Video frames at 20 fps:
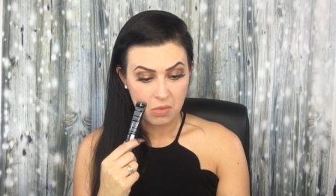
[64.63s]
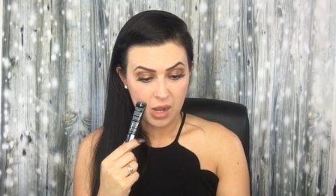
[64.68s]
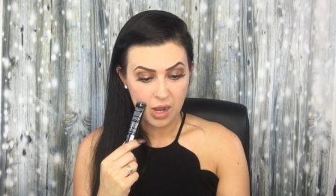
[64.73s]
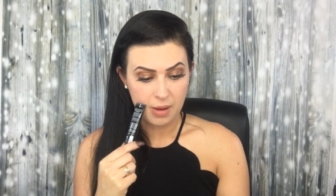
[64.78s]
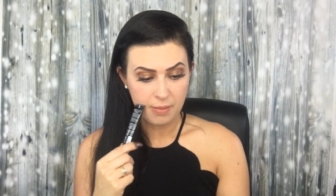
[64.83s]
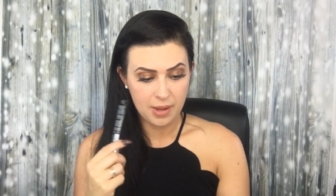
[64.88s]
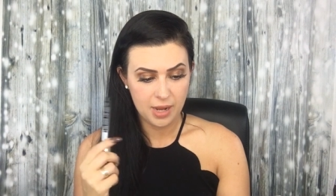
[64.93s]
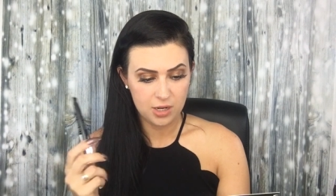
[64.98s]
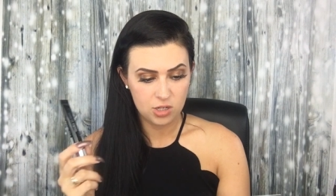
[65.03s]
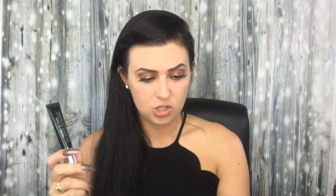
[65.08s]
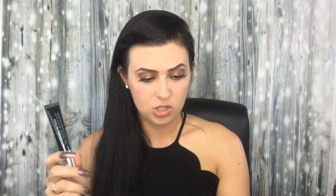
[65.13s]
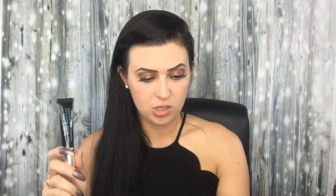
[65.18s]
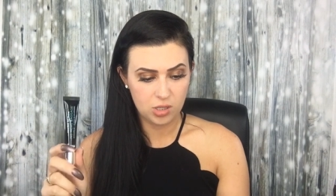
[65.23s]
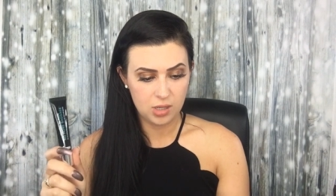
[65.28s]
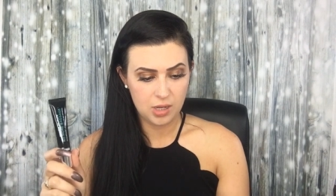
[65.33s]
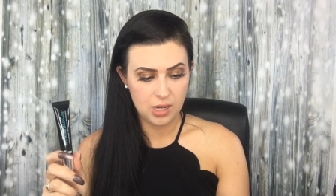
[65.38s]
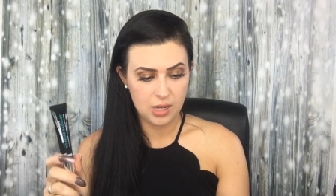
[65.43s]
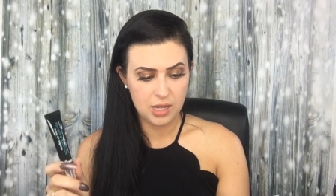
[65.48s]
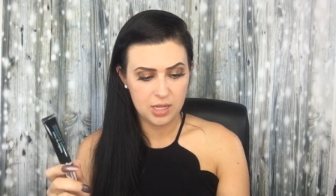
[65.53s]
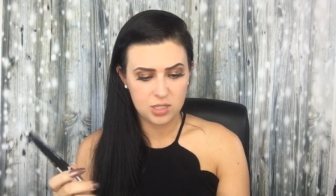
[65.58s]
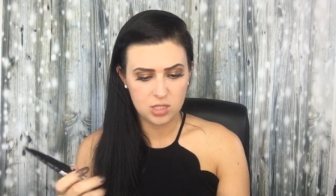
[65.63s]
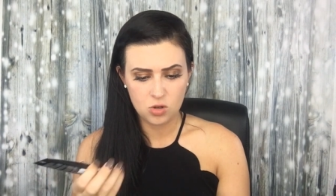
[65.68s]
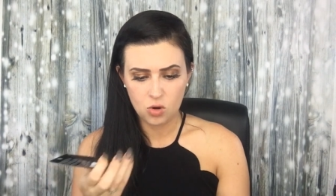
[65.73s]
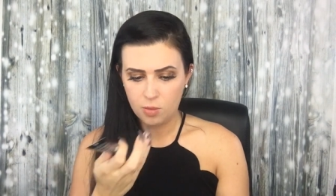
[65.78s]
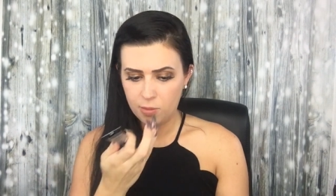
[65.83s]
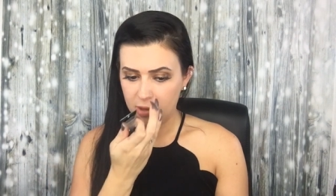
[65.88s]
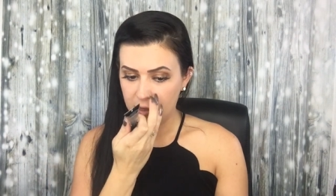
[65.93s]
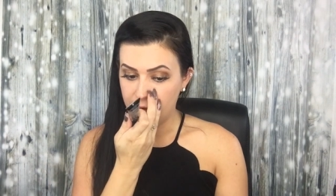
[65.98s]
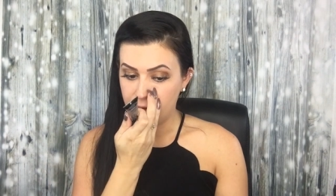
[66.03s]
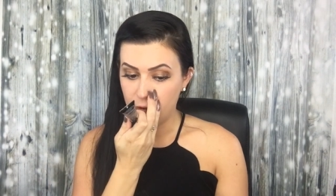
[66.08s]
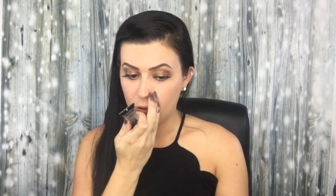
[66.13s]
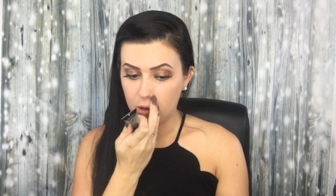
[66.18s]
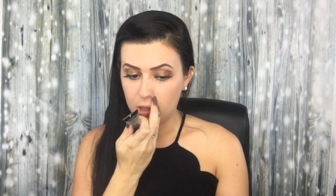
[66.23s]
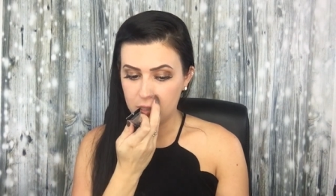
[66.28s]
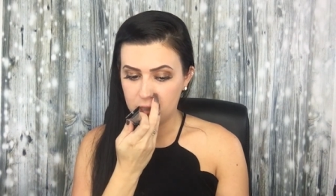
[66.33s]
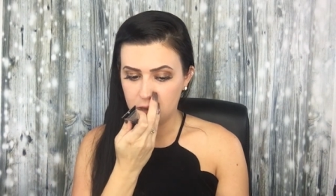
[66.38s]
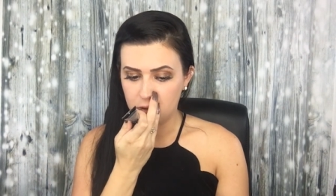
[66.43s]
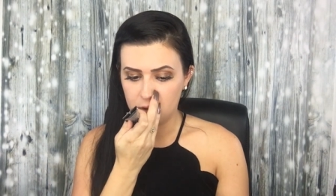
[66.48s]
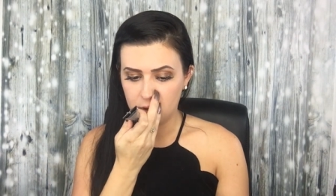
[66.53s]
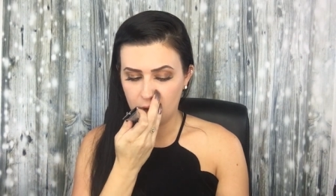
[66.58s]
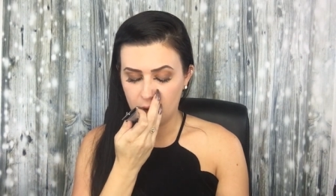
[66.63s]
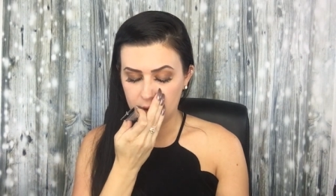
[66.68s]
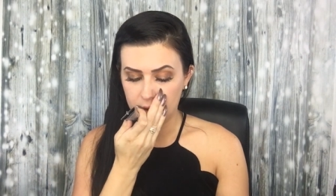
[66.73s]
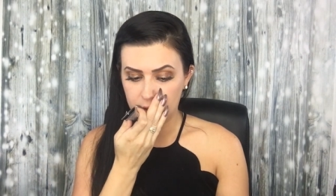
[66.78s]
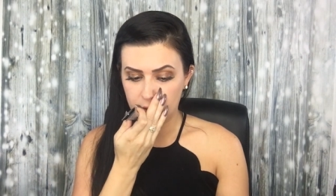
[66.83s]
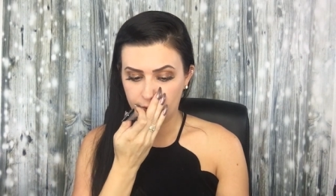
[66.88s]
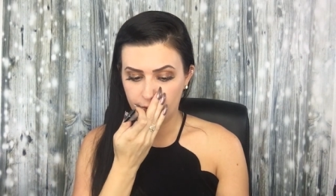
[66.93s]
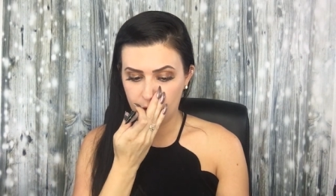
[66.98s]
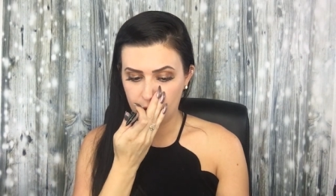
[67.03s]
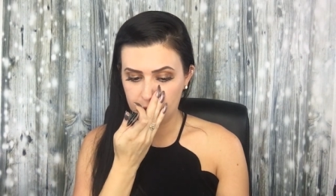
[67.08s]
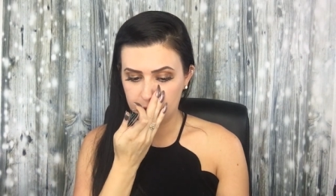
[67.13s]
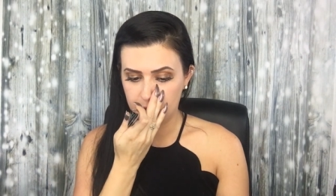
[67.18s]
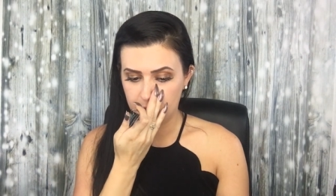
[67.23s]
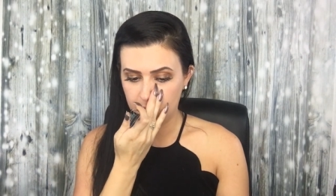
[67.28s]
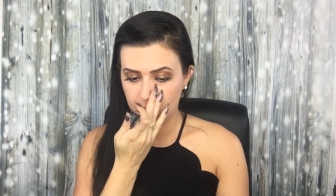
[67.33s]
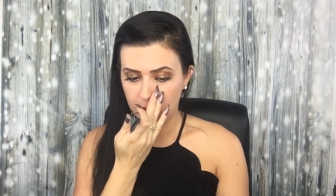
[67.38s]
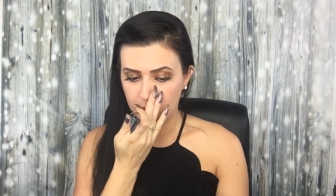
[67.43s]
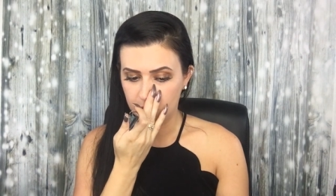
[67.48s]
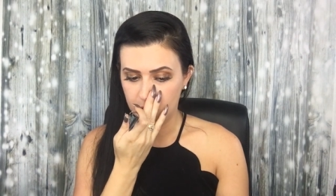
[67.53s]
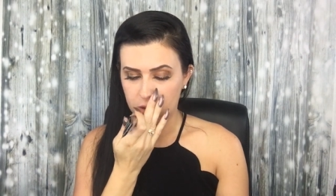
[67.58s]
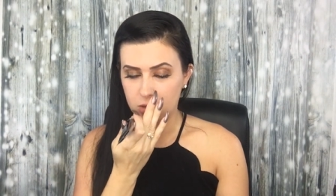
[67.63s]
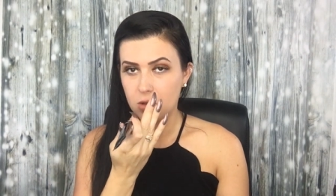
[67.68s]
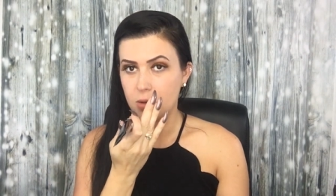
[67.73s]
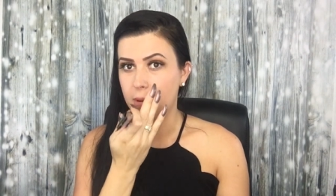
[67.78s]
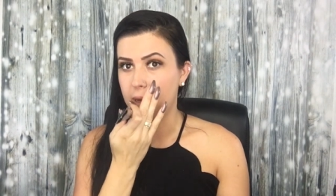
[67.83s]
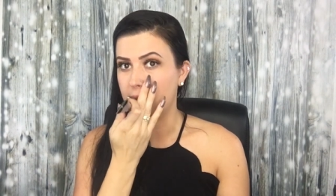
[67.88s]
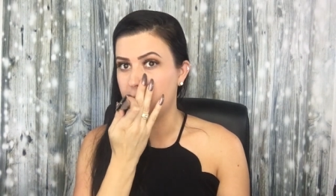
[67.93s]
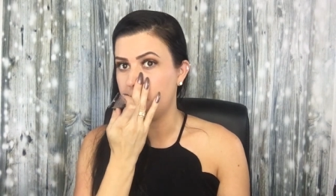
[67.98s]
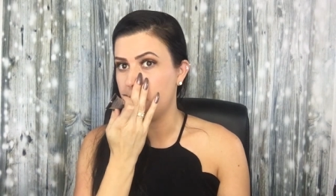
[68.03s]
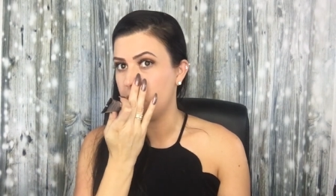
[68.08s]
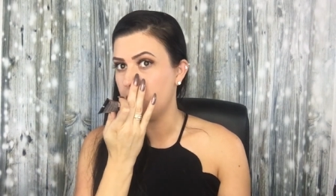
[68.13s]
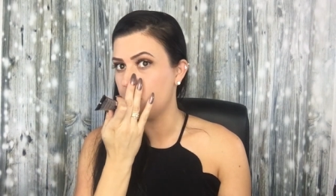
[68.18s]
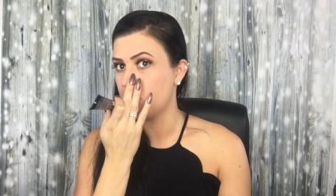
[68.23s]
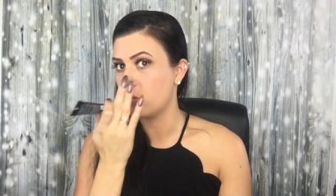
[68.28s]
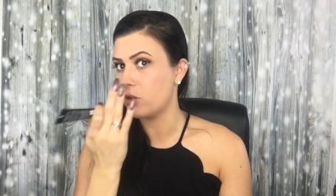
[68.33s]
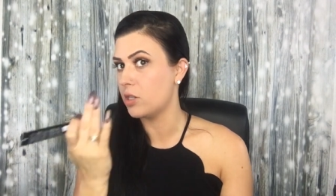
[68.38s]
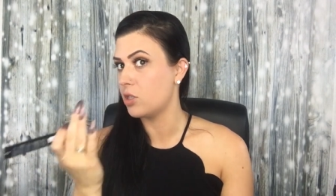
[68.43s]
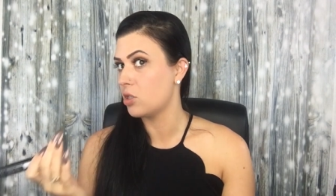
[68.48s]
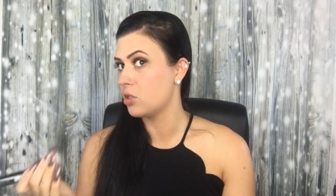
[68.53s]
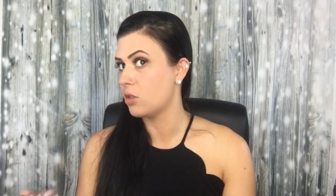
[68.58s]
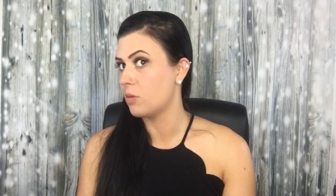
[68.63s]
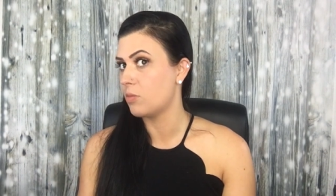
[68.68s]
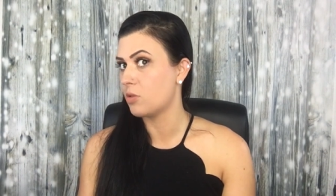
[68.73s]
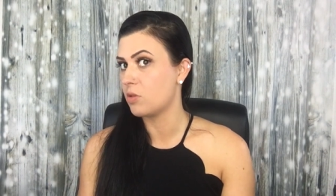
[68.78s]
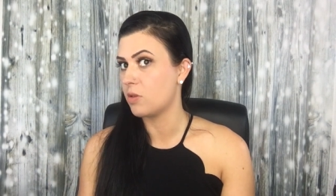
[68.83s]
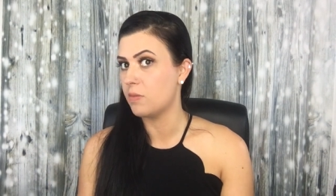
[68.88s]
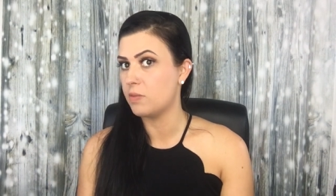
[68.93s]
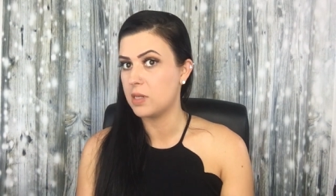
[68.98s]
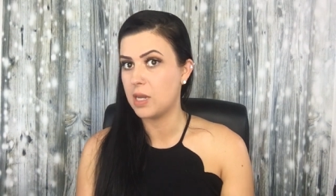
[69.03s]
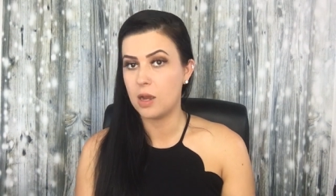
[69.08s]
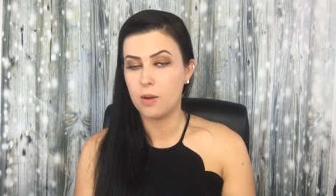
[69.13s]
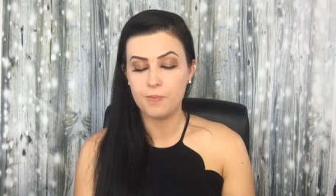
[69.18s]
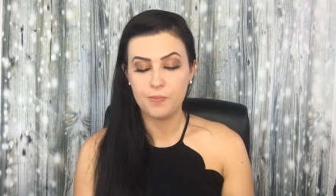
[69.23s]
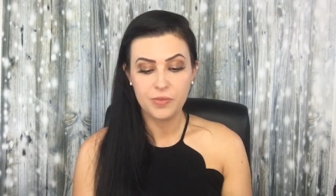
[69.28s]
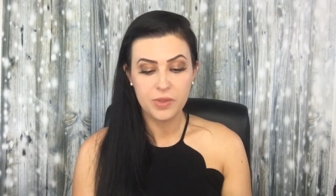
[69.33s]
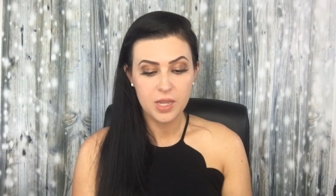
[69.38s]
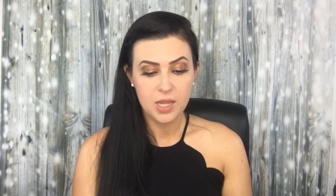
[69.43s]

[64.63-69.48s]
I'm actually, it's normally forty-two dollars. Oh my God, my nose ring just almost ripped out.